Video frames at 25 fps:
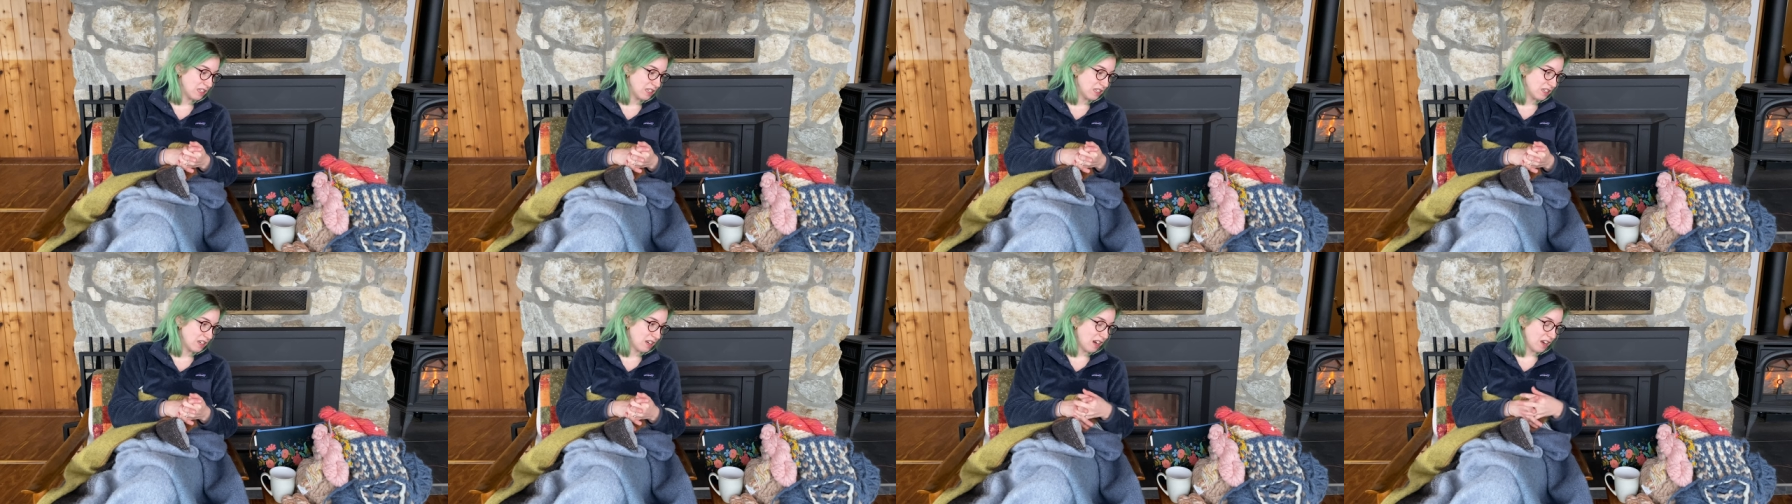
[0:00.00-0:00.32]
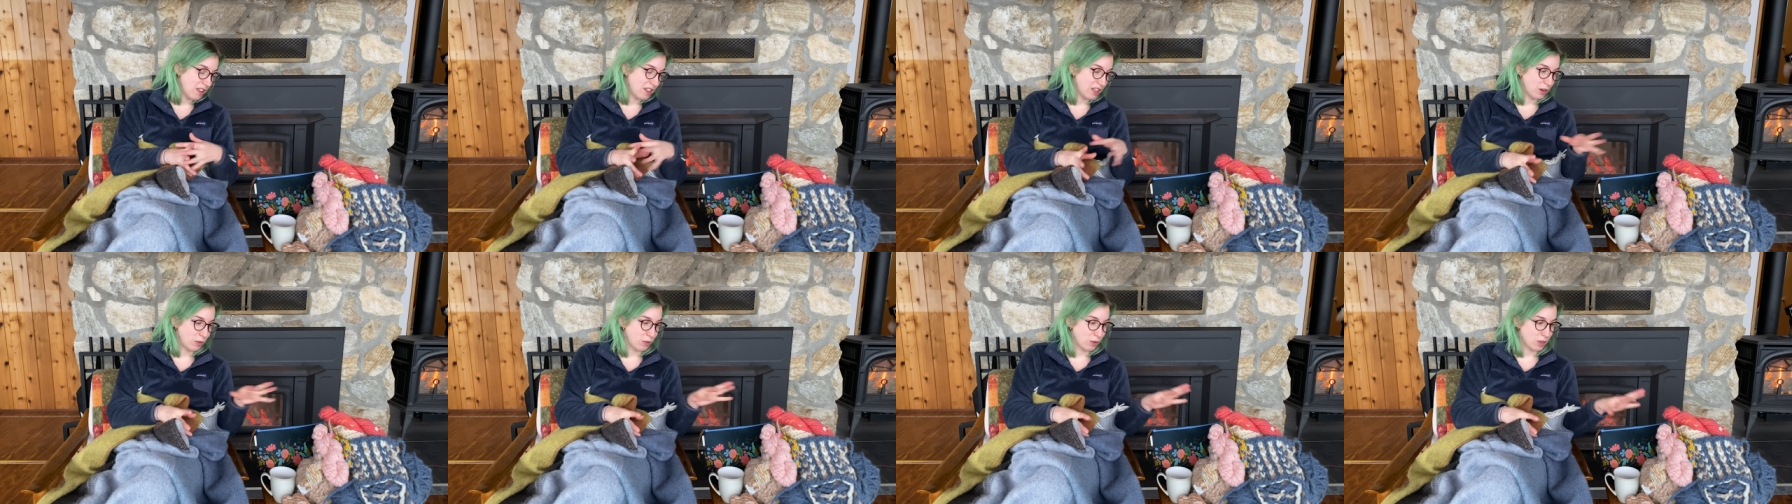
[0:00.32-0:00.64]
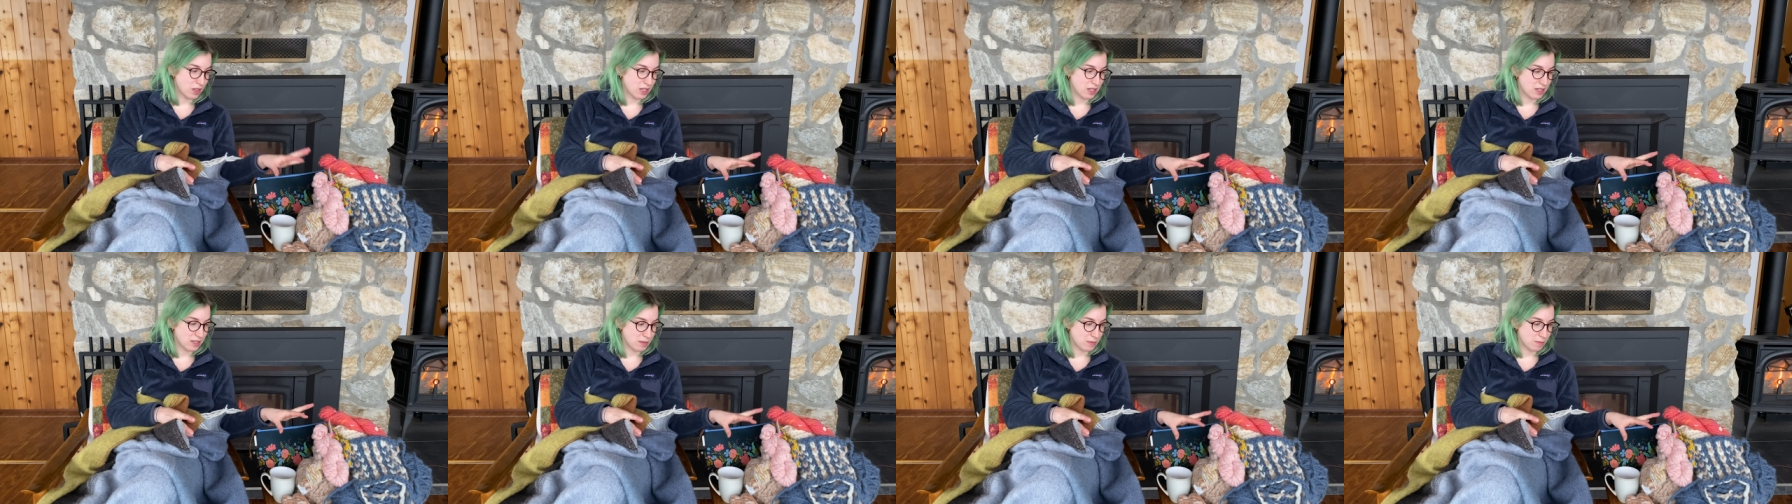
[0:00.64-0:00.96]
I think with
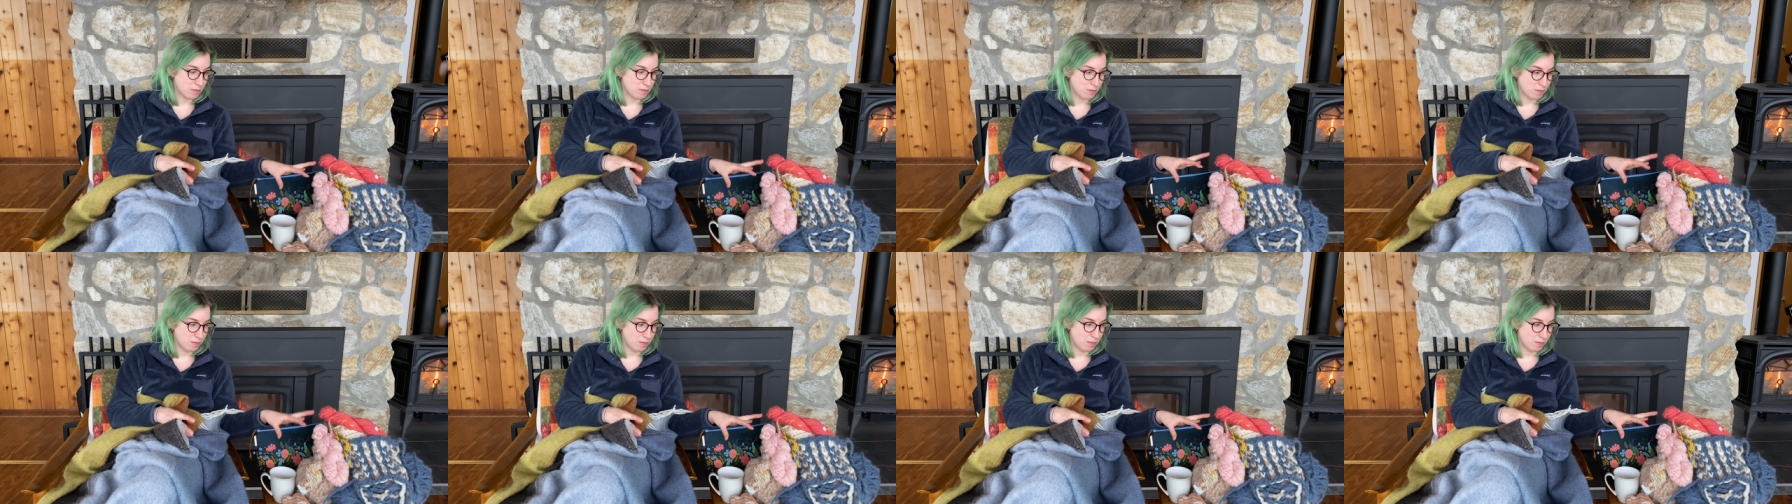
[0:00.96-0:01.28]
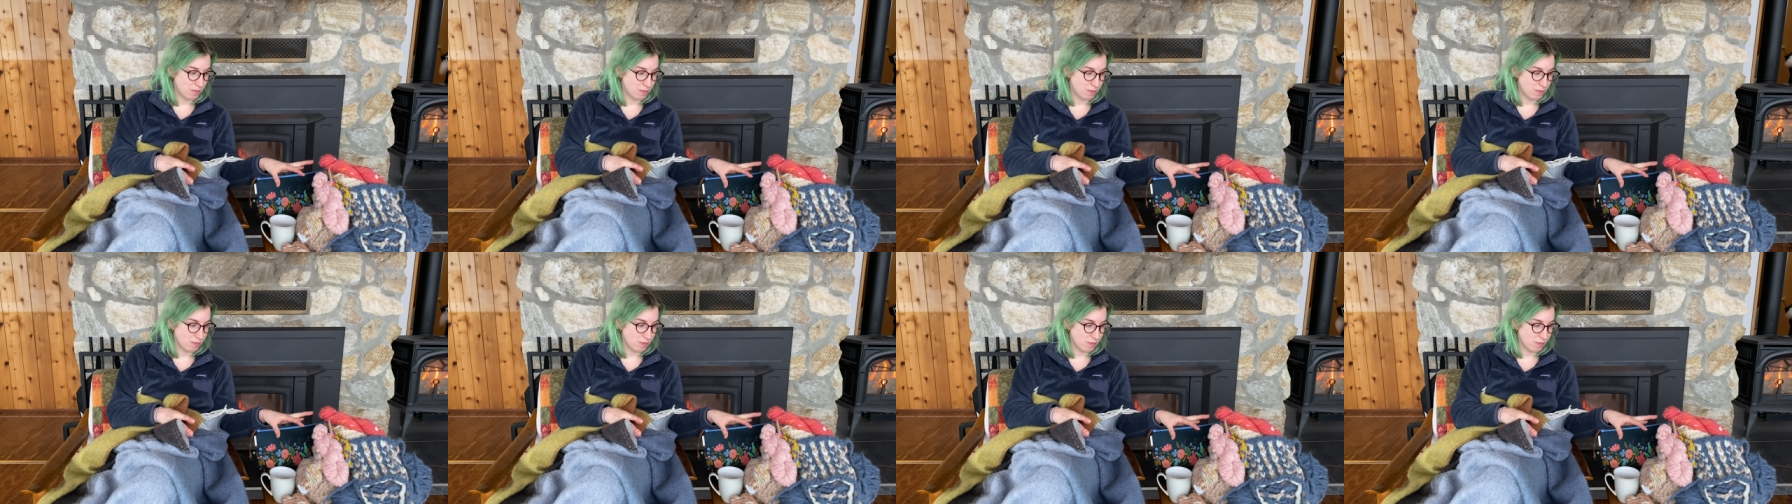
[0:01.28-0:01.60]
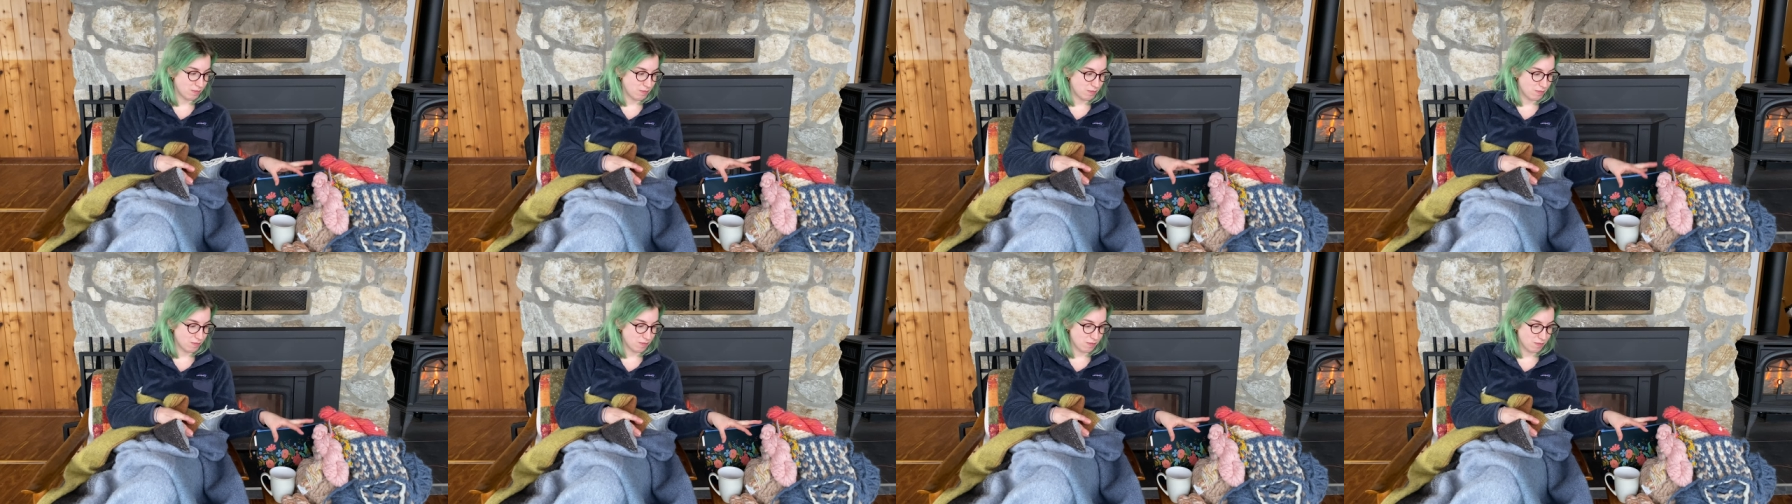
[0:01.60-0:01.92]
this
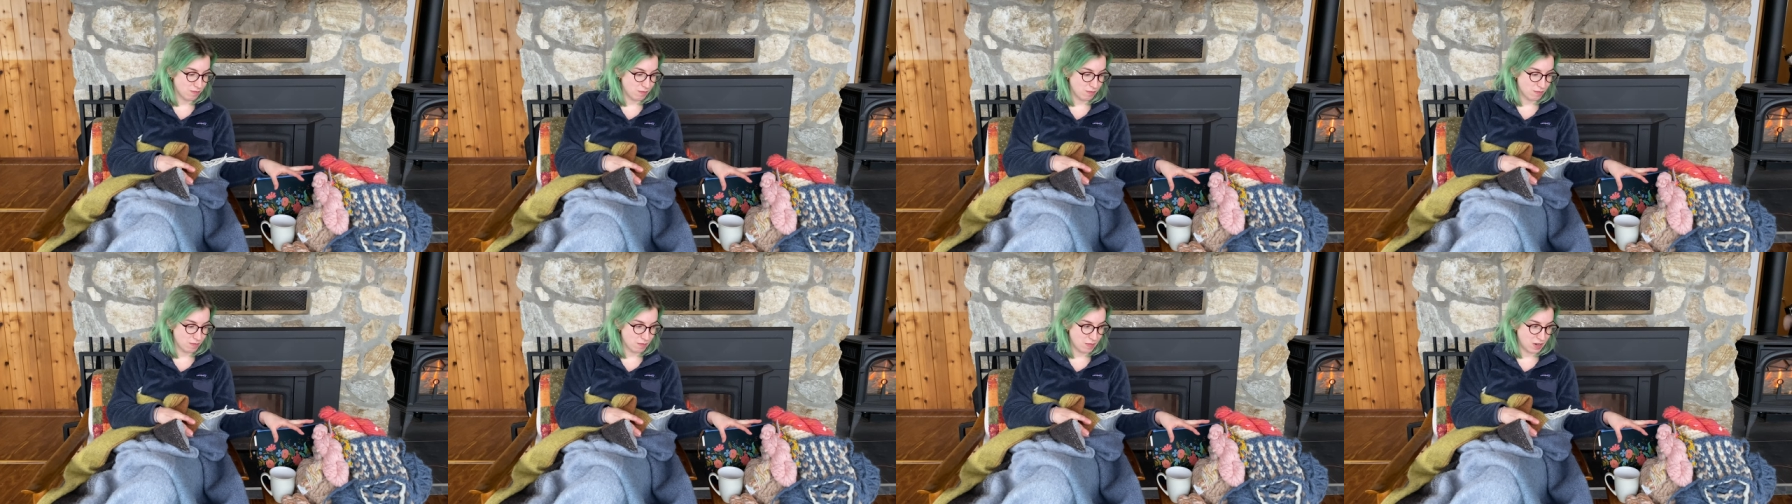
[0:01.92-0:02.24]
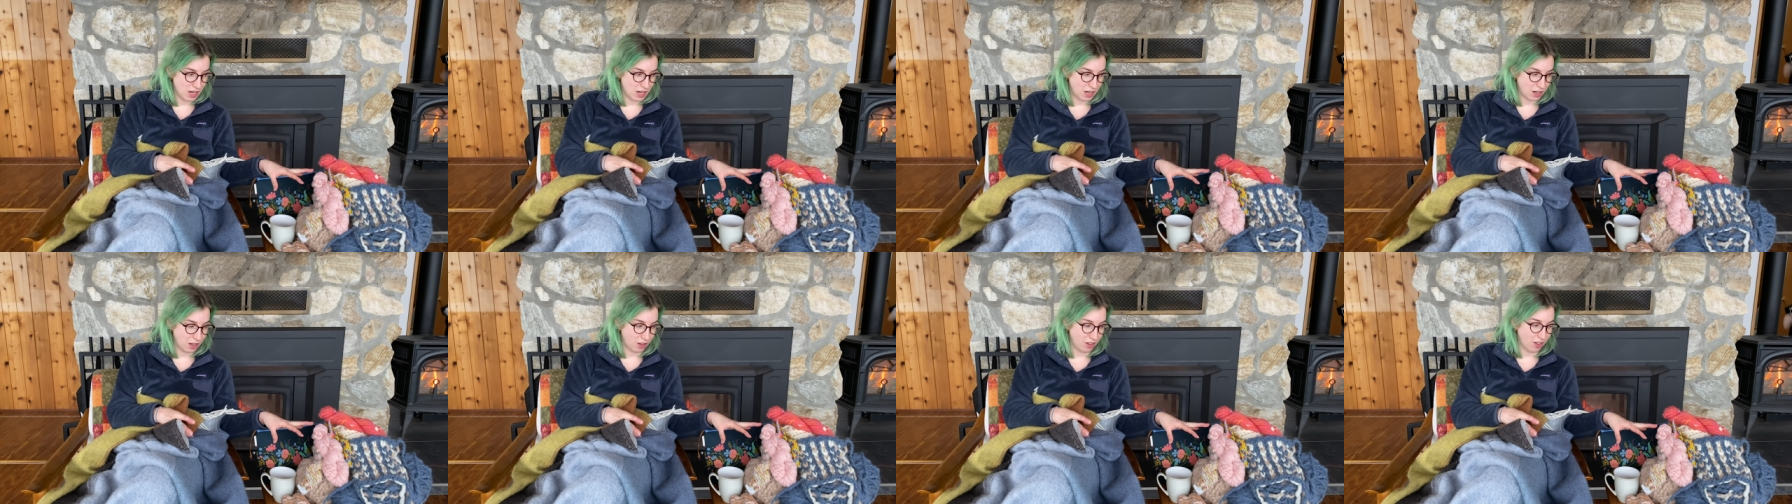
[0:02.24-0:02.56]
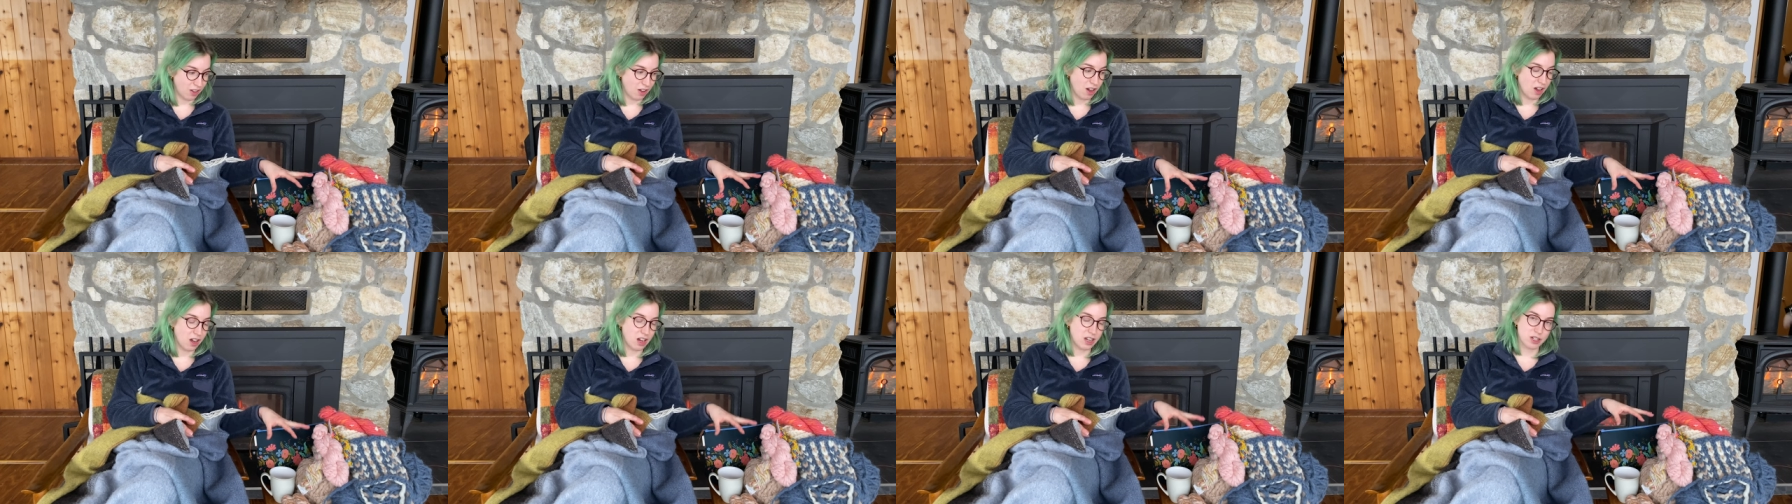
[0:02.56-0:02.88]
knit
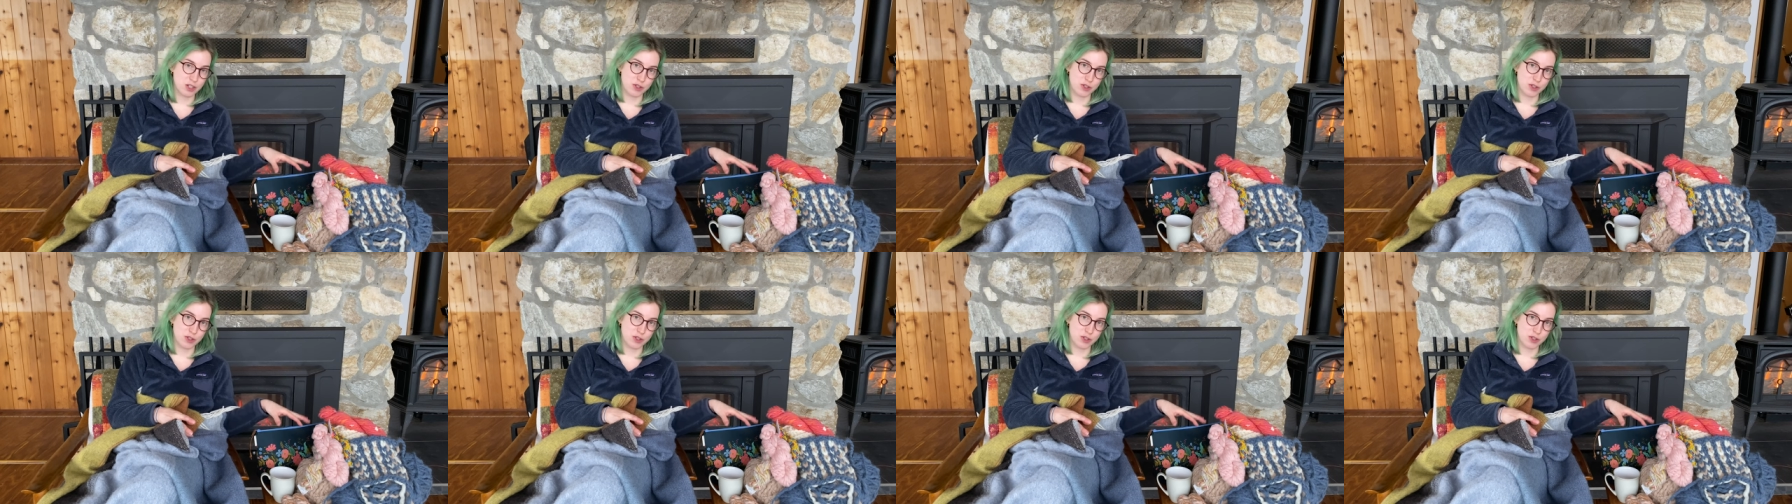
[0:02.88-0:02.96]
collage,